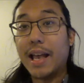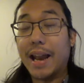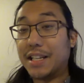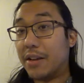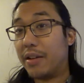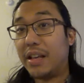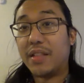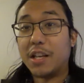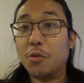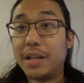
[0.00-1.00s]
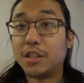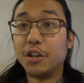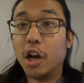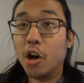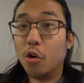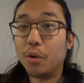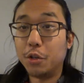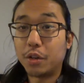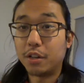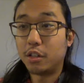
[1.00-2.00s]
And as everything that you need to know,
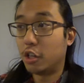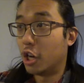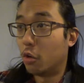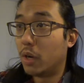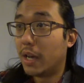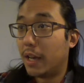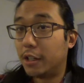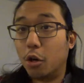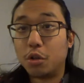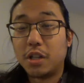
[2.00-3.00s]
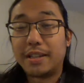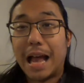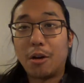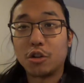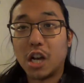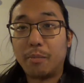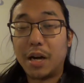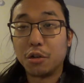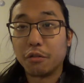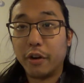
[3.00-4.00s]
you can, you know, go to the tackle shop
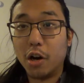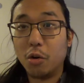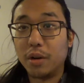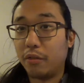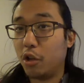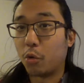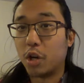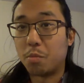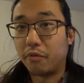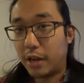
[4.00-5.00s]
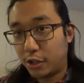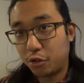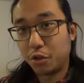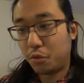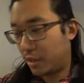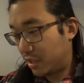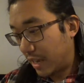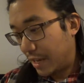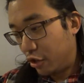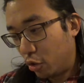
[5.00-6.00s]
on your phone and look real professional. You can
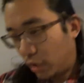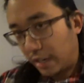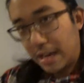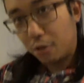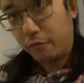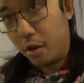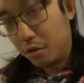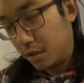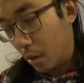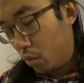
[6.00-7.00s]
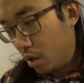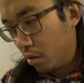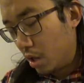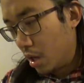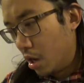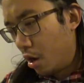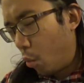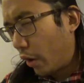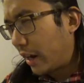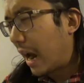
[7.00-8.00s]
say, you know, looking at your phone, you say, well,
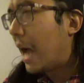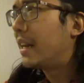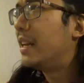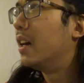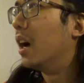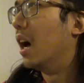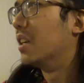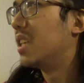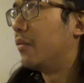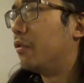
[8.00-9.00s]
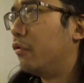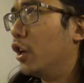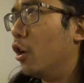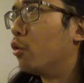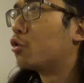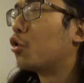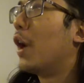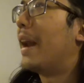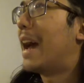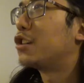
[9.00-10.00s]
where can I need a 7-foot
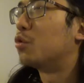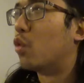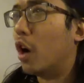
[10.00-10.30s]
ultralight action